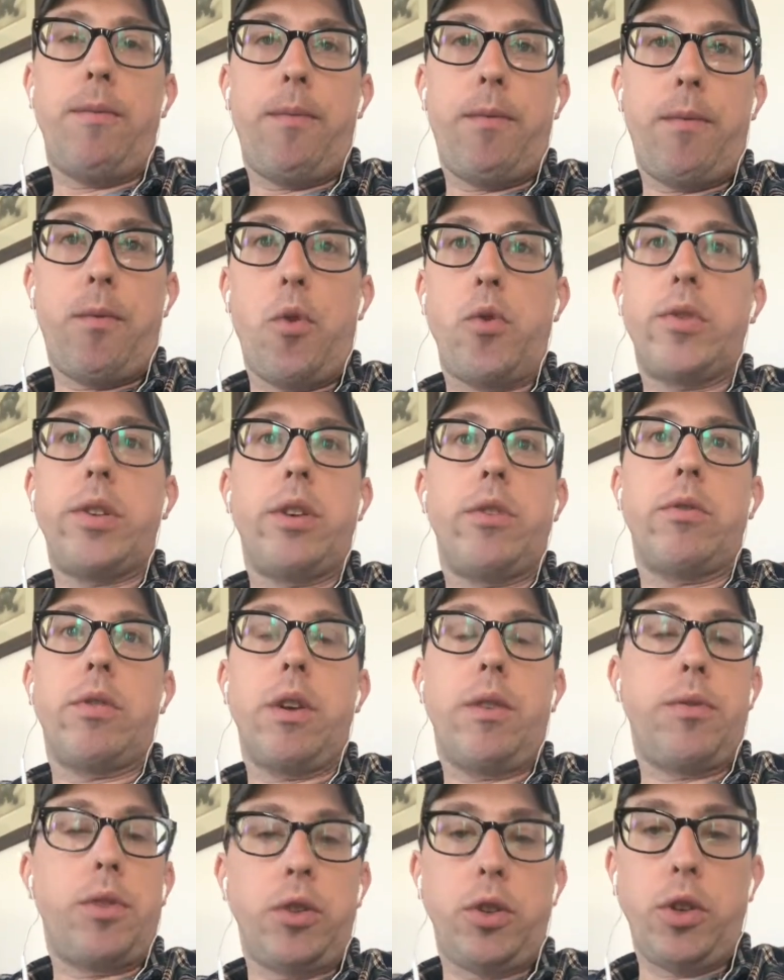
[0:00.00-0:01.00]
forcing
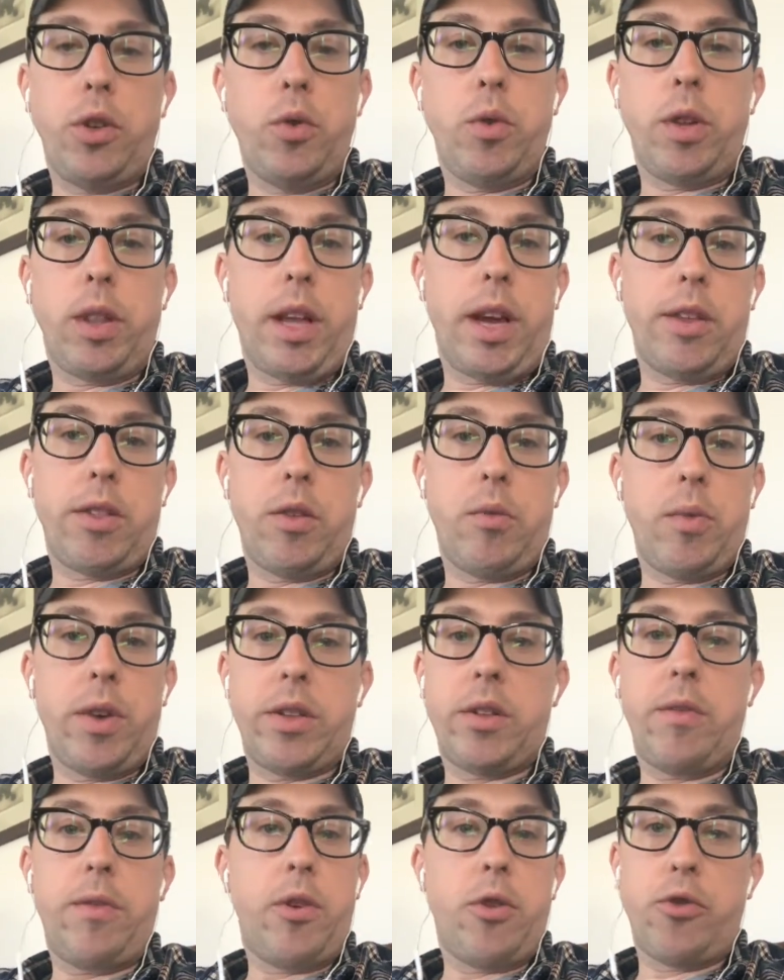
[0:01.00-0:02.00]
yourself to utilize the
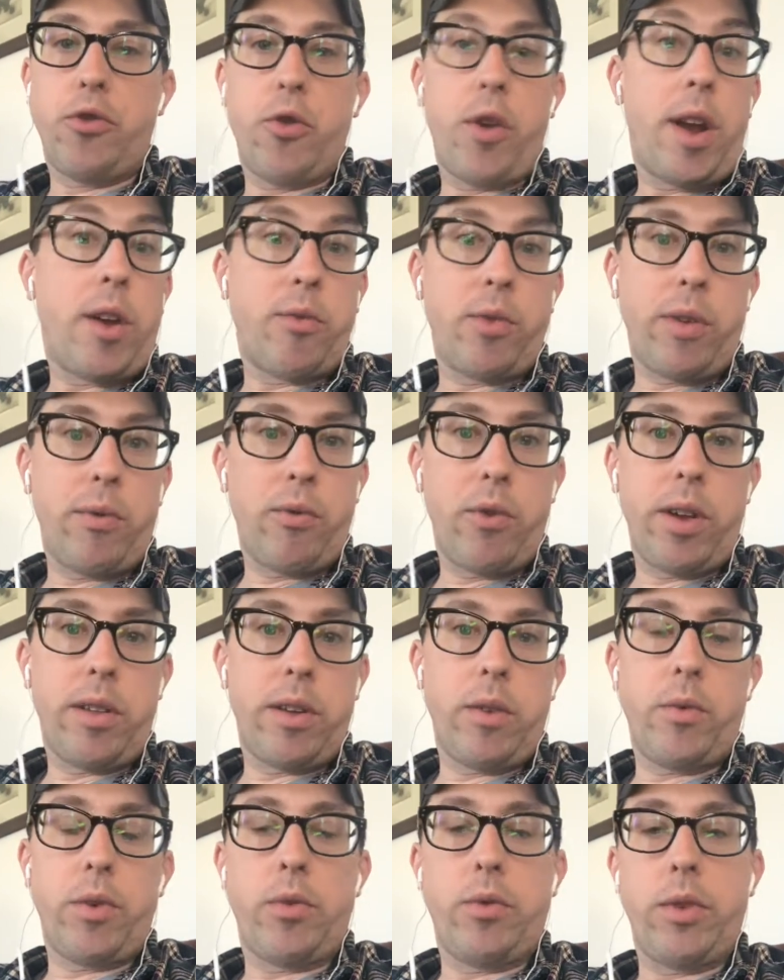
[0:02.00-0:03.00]
rest of it or try to refreeze
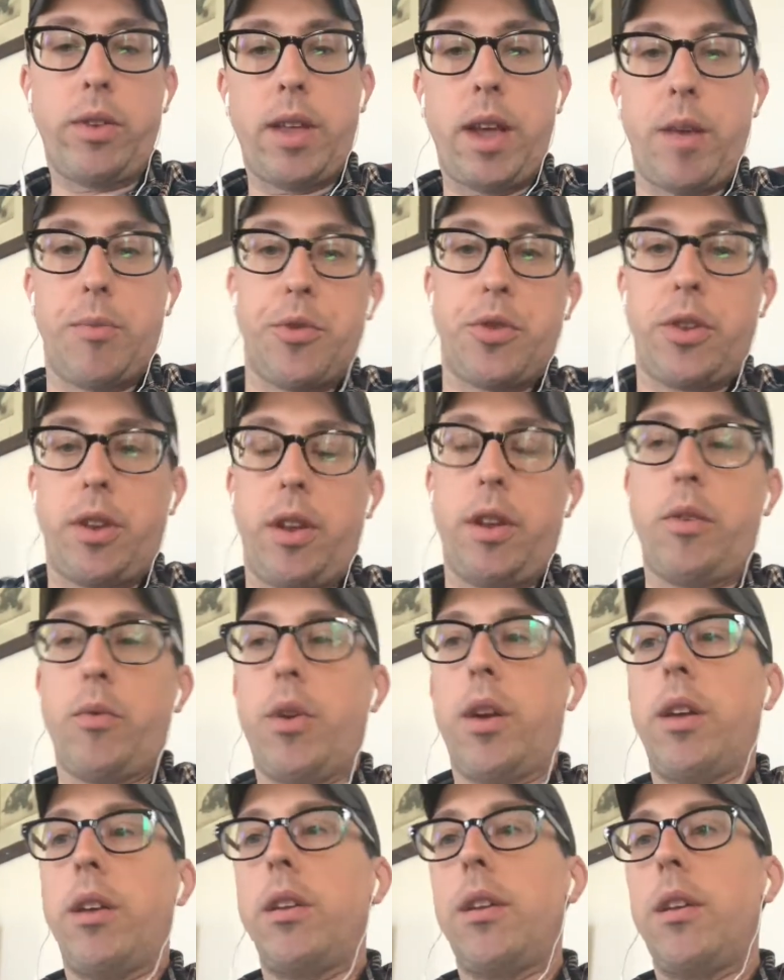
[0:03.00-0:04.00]
it, which would damage it
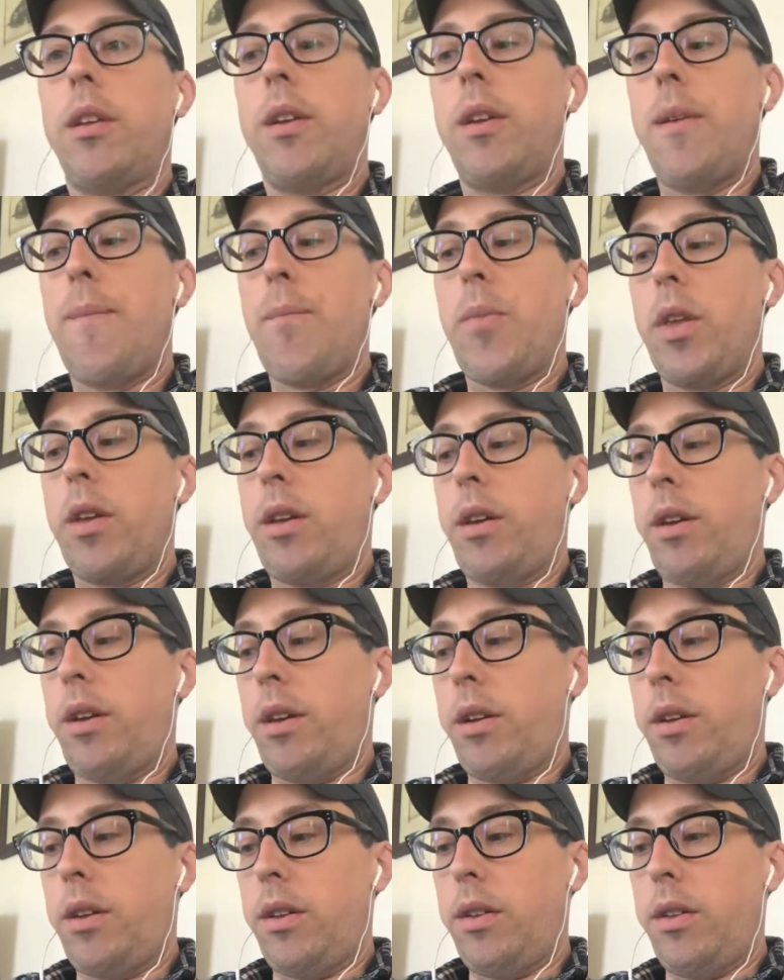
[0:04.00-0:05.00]
anyway.
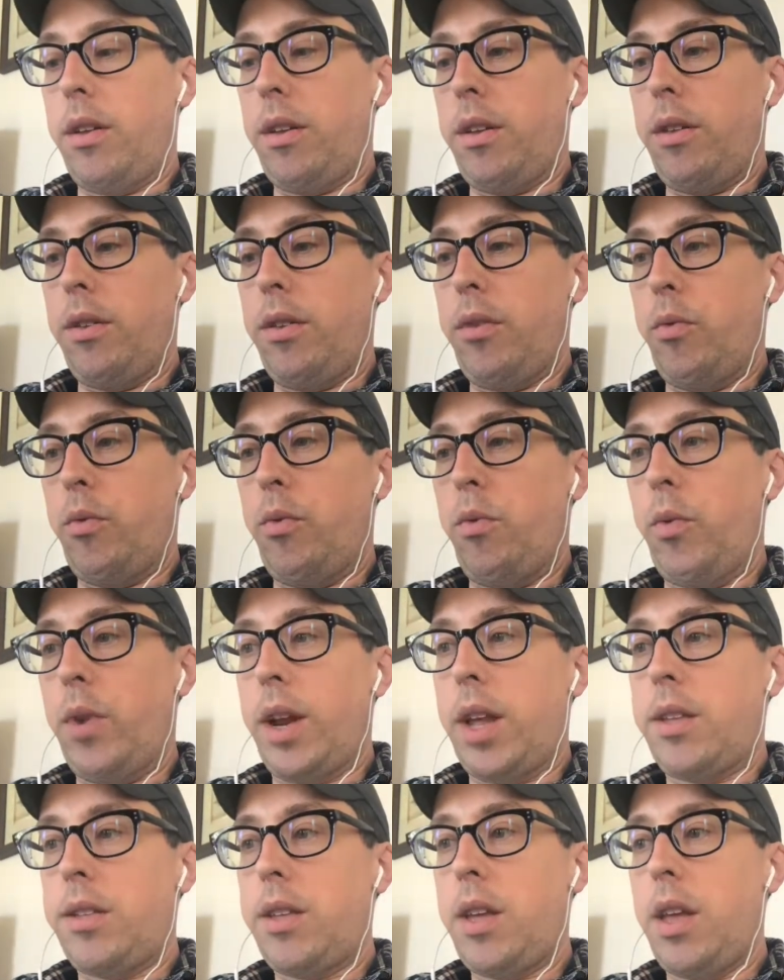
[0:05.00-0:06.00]
Uh, when
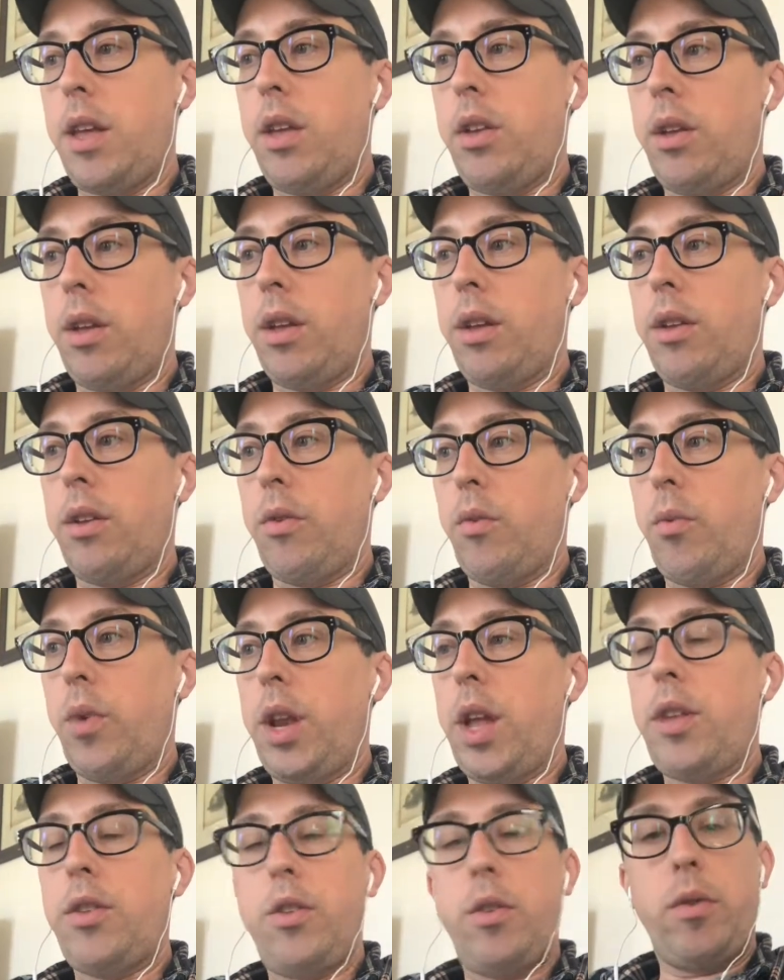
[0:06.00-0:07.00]

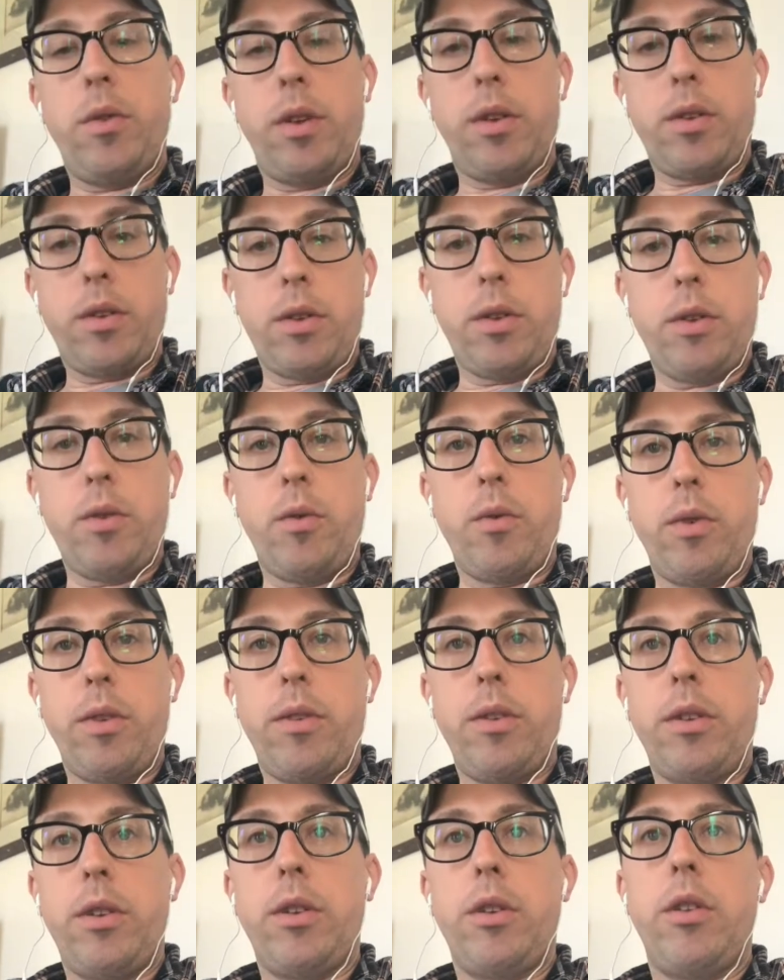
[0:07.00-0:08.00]
I do this too, is
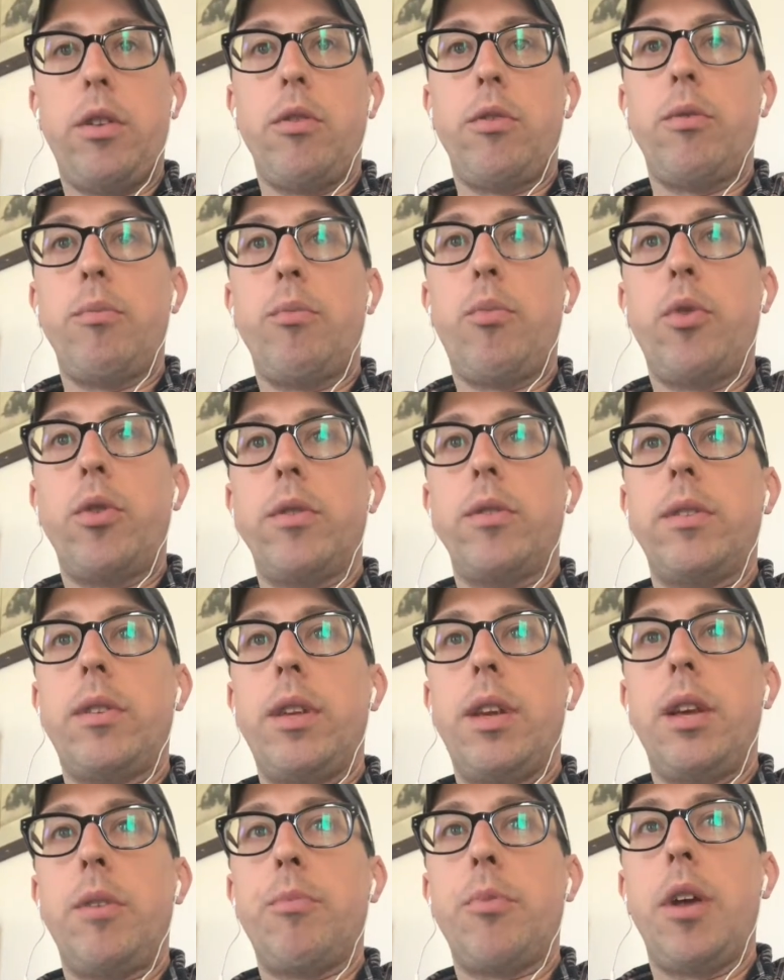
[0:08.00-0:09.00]
another important
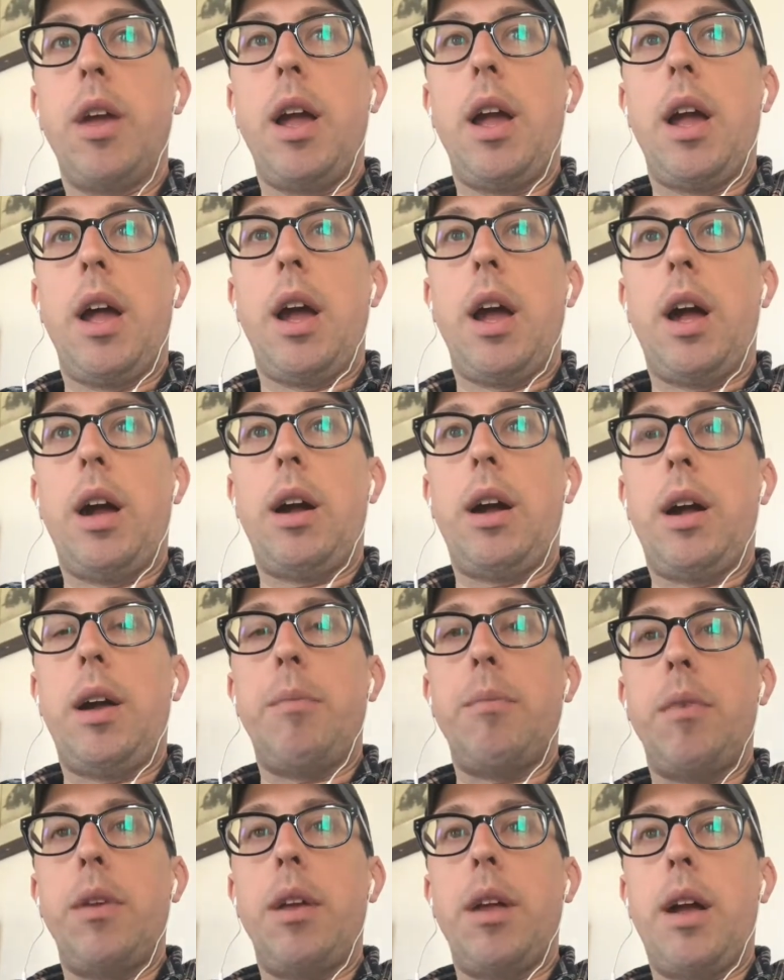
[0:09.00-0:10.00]
tip.
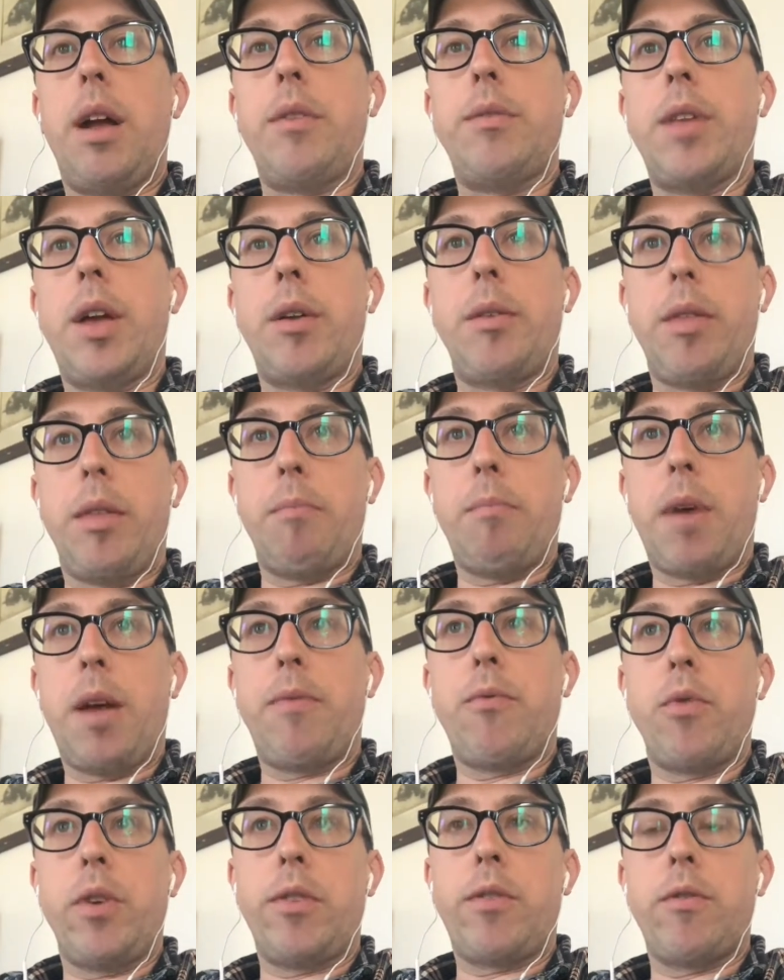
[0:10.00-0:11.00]
Um, Now my
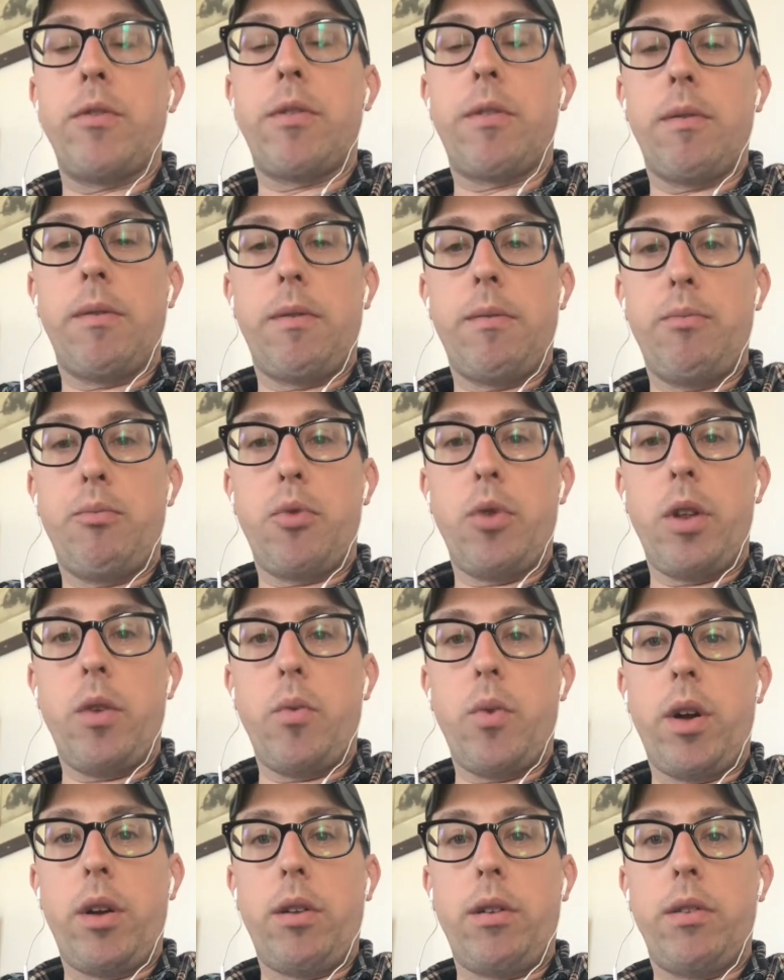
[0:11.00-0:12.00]
freezer's pretty
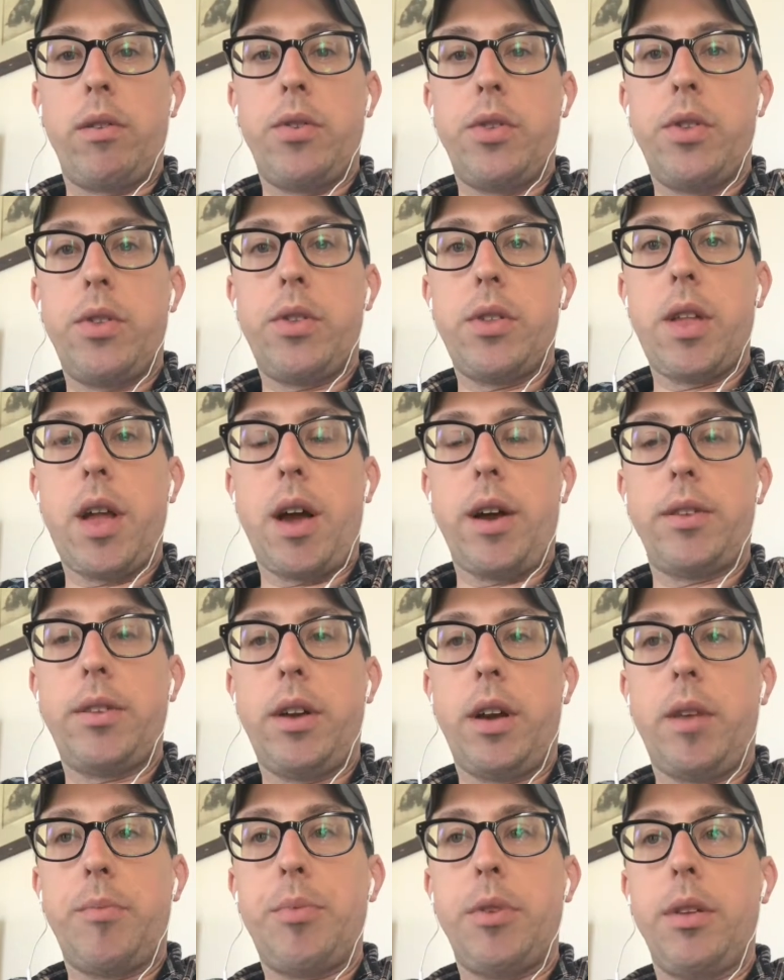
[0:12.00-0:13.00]
well stocked
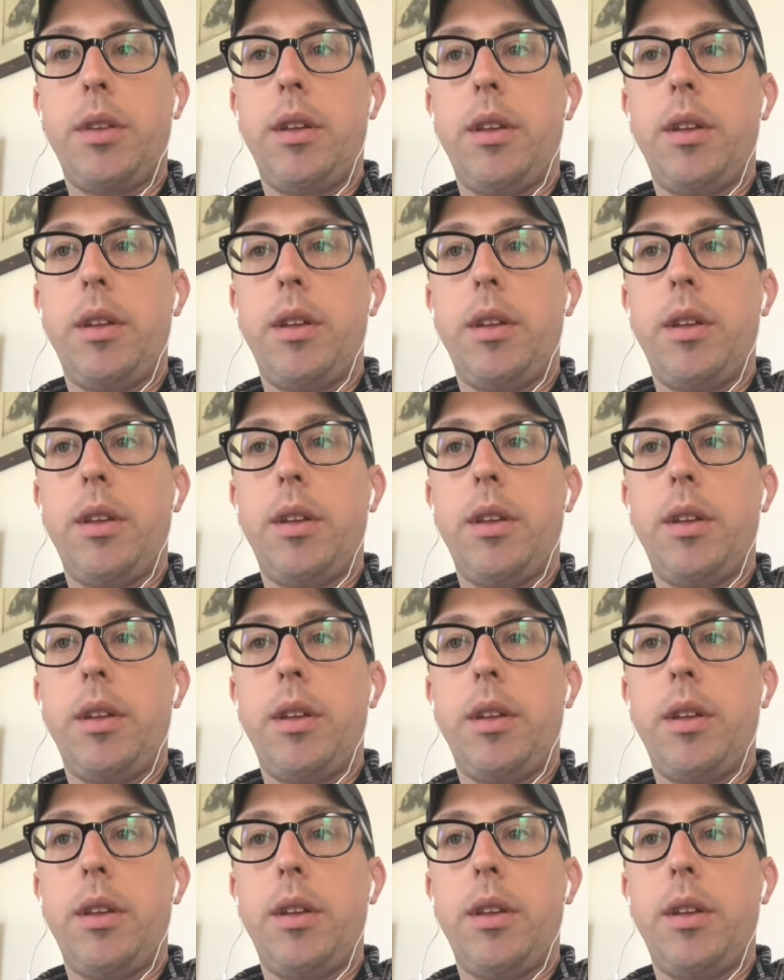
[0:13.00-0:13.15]
up.